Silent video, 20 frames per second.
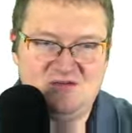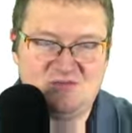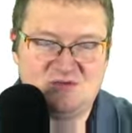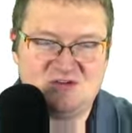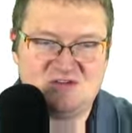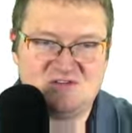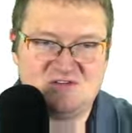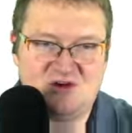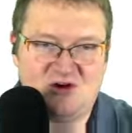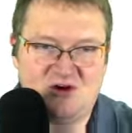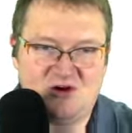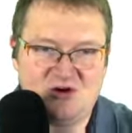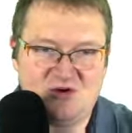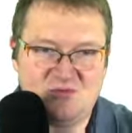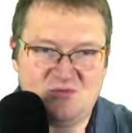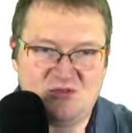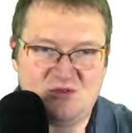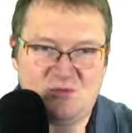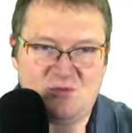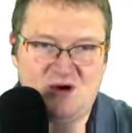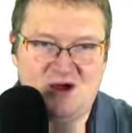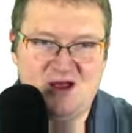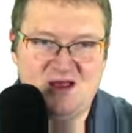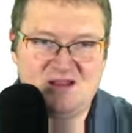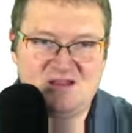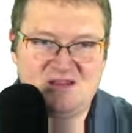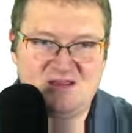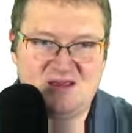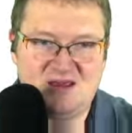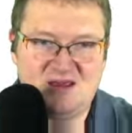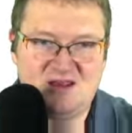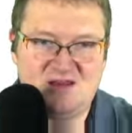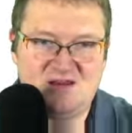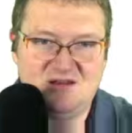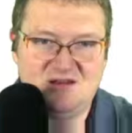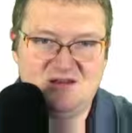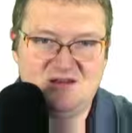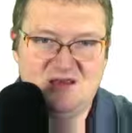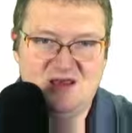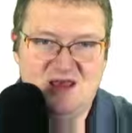which is heart with a Y at the end.